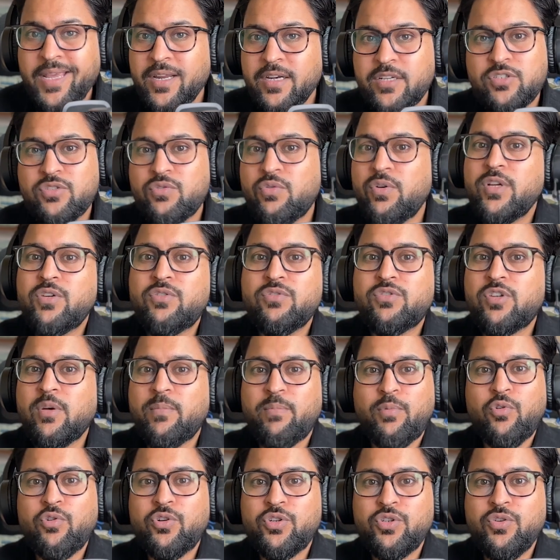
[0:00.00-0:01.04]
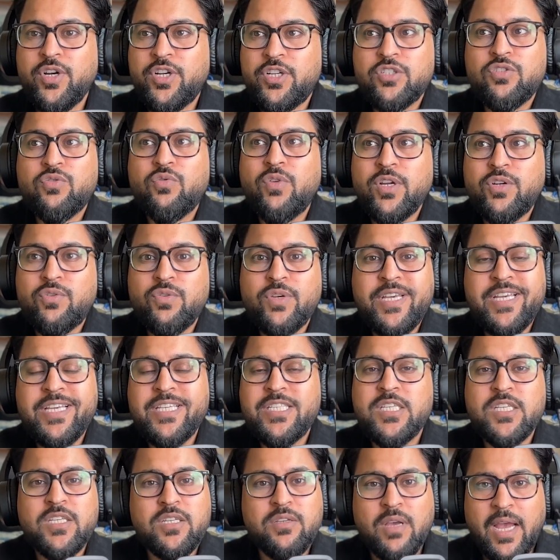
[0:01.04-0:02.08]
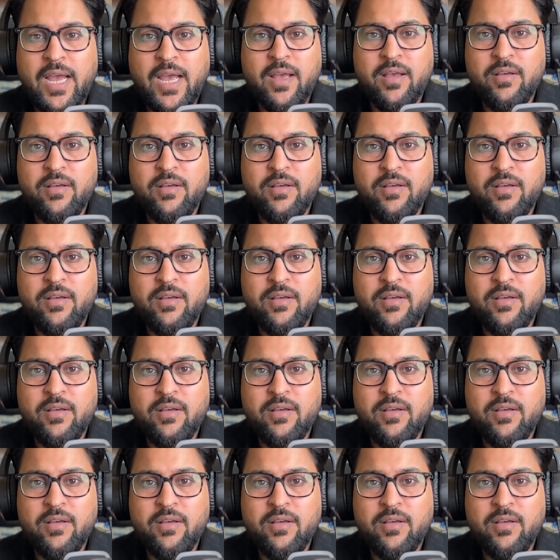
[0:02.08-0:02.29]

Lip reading: It's going to support you, it is going to easy